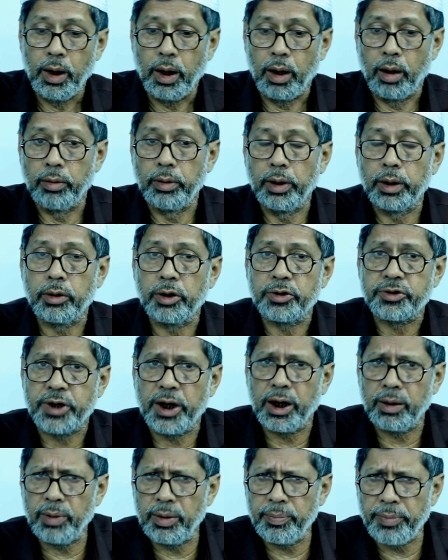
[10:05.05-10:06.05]
I would like to
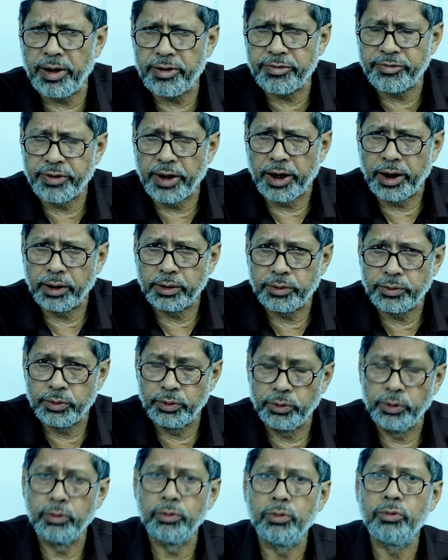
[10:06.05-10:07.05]
extend my best thanks to
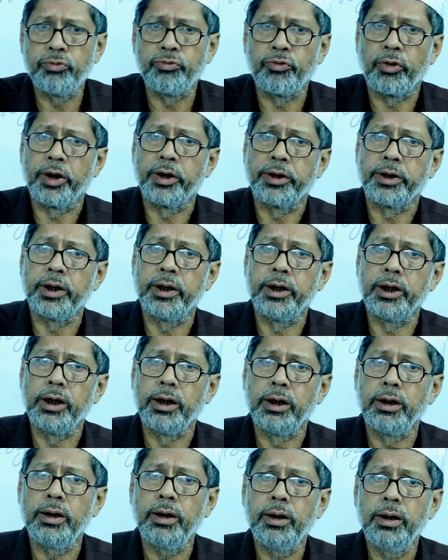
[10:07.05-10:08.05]
you for attending